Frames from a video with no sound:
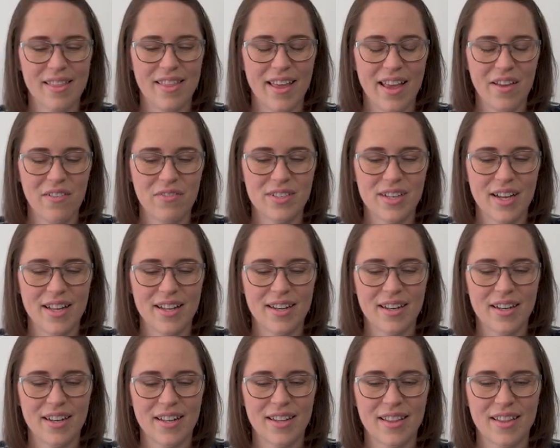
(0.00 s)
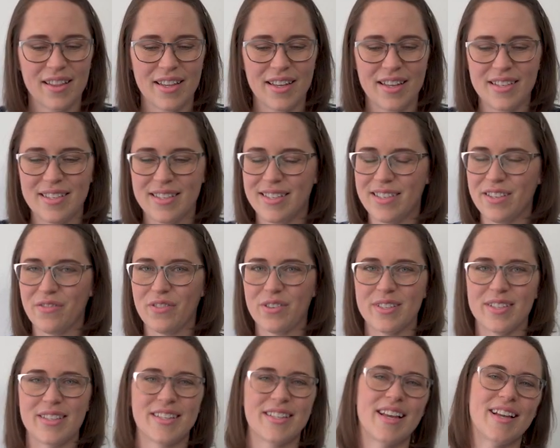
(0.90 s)
They've done these
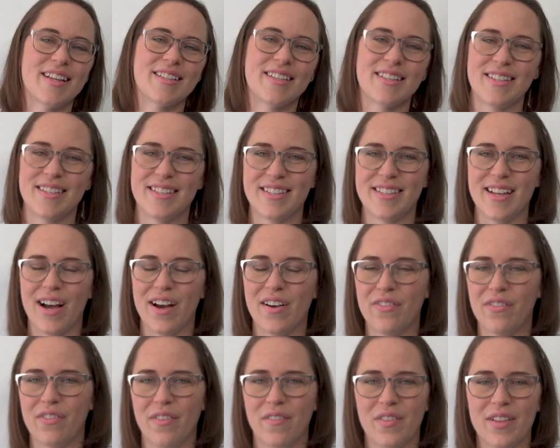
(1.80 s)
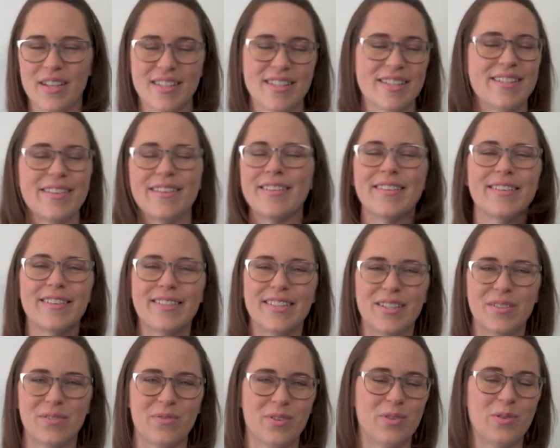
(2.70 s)
different skits and stuff of this
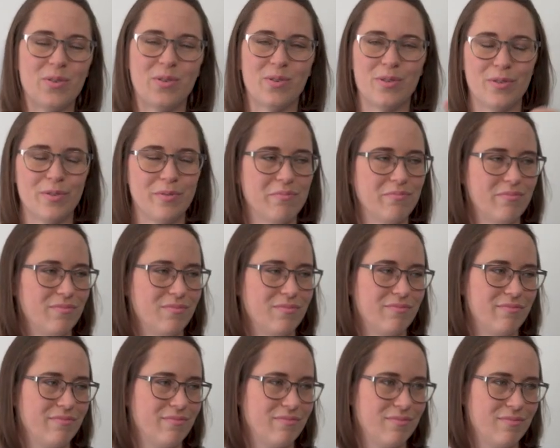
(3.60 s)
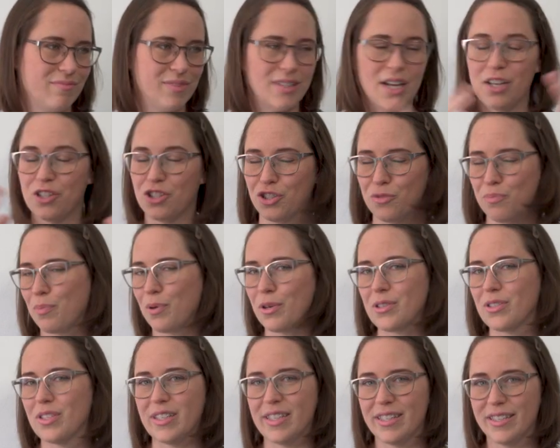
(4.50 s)
stereotypical Dutch
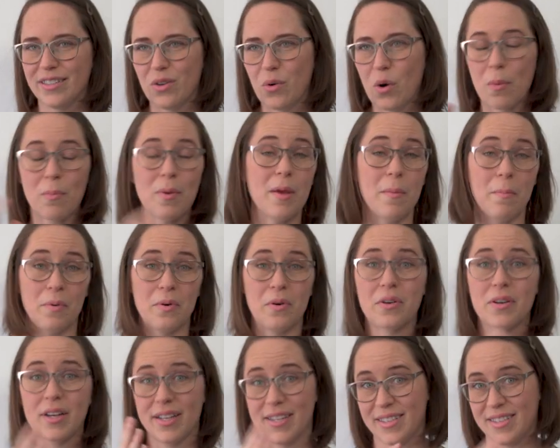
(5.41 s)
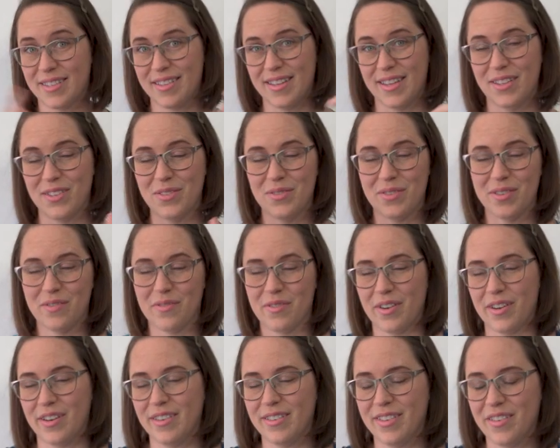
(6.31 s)
person or people, because they do
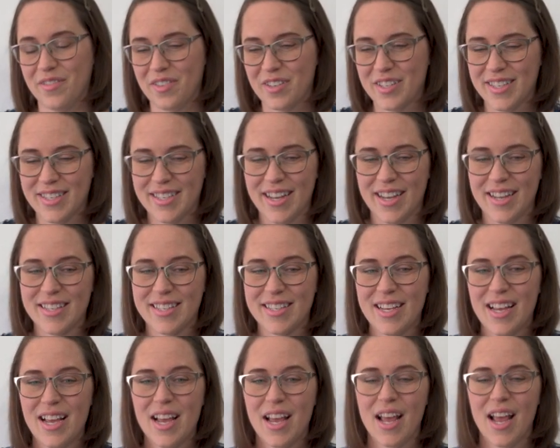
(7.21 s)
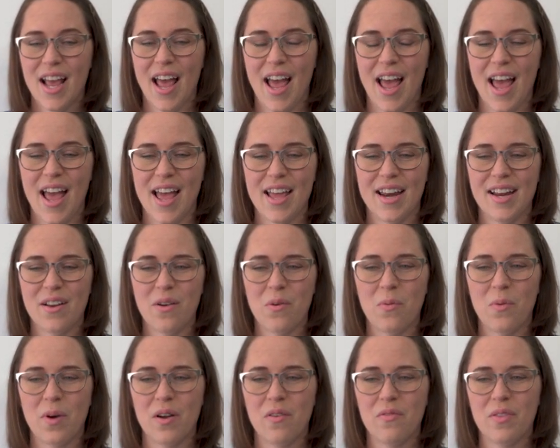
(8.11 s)
different skits. And
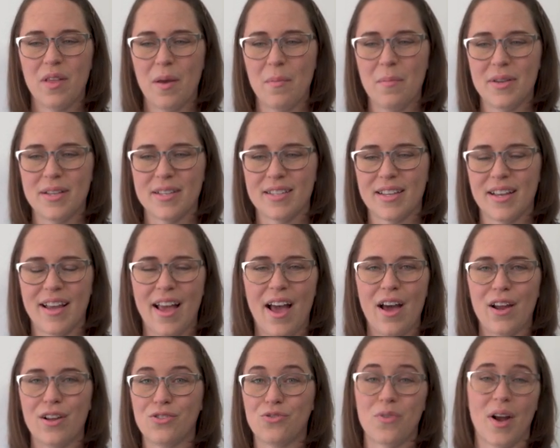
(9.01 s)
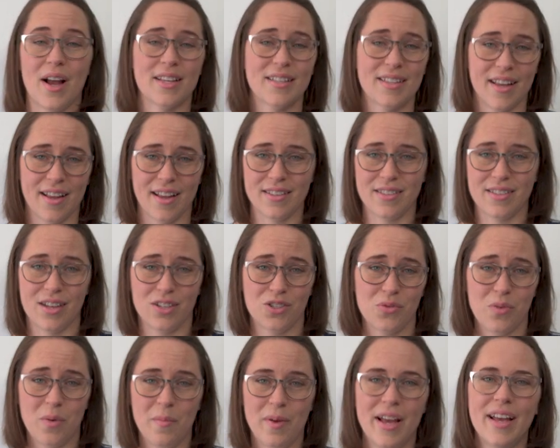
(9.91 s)
one of them is like how to dress like a
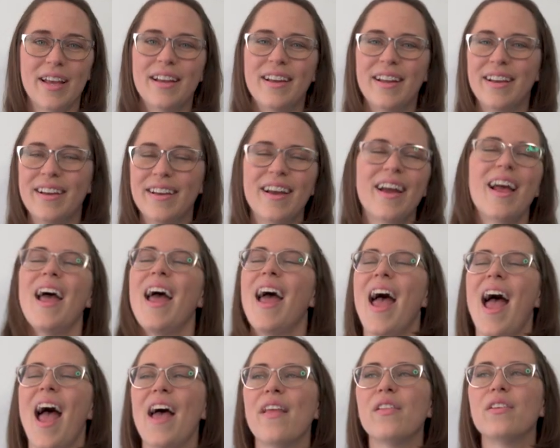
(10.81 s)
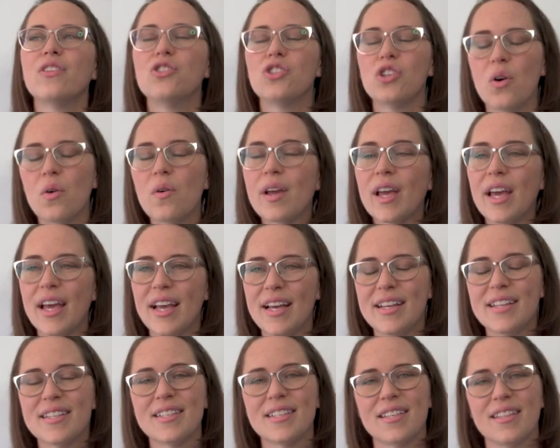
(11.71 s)
Dutch woman. And the joke
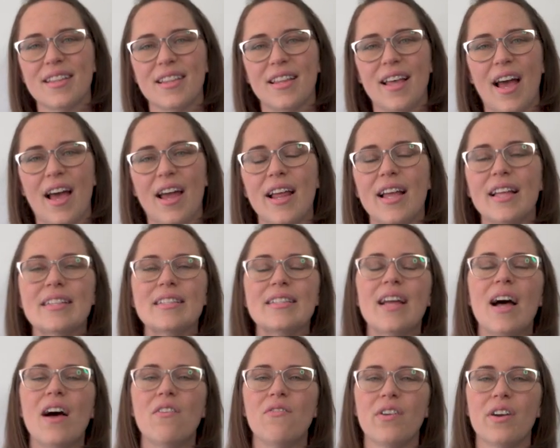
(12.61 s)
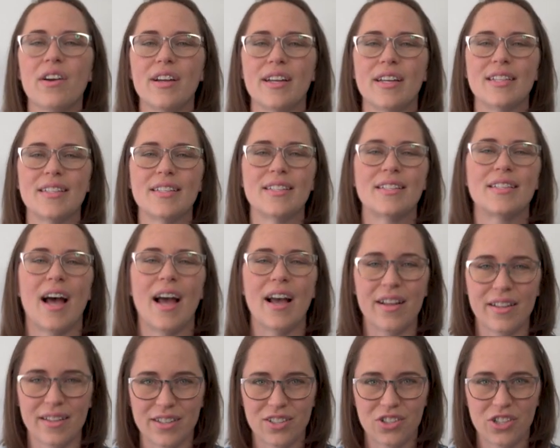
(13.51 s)
is that it's not very
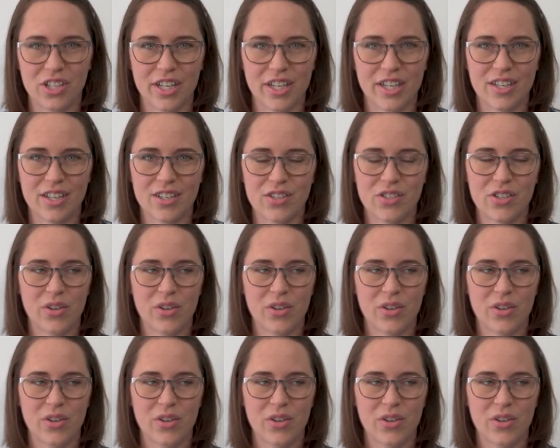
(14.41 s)
stylish here.